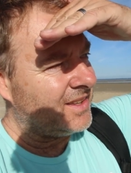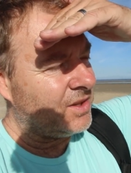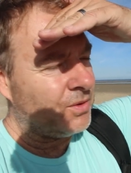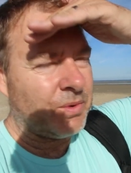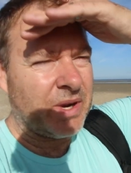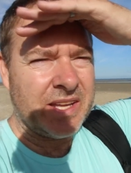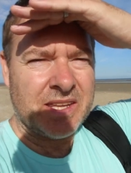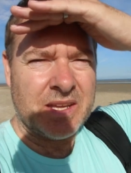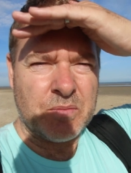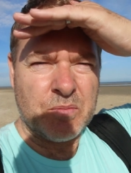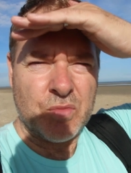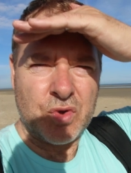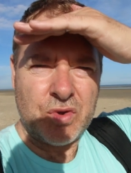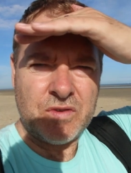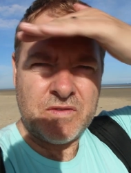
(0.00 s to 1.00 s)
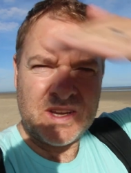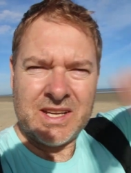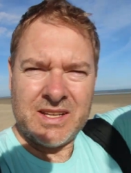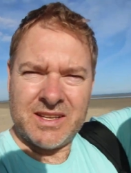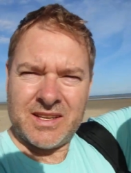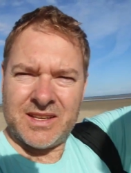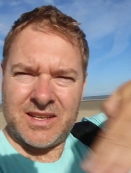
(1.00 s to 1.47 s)
the way they're
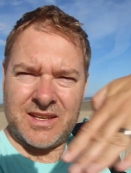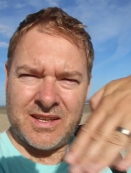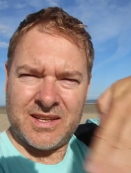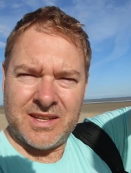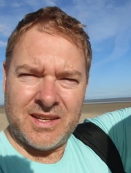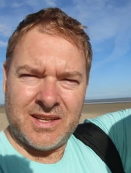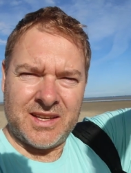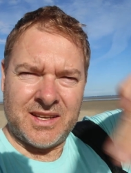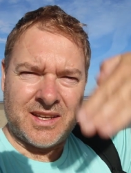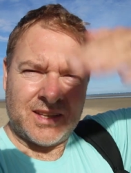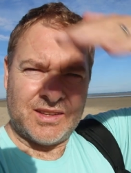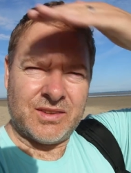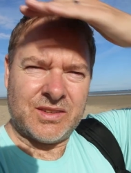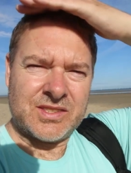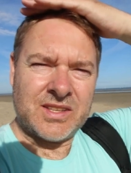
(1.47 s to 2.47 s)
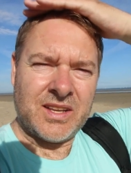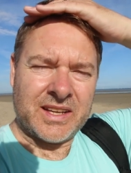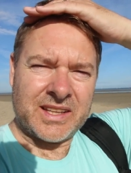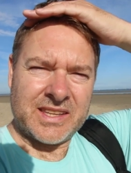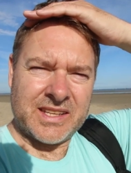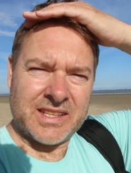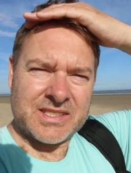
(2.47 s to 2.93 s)
moving, it looks
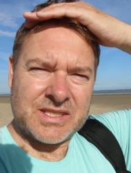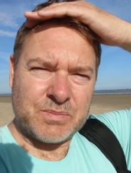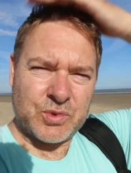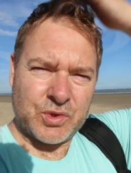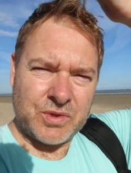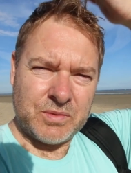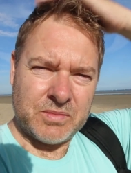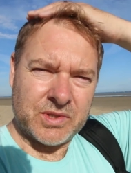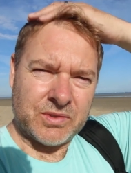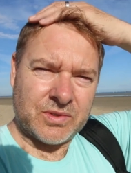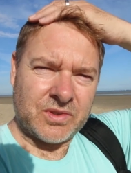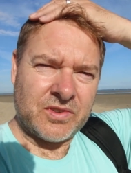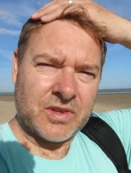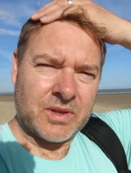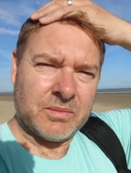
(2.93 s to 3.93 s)
like they're spoonbills,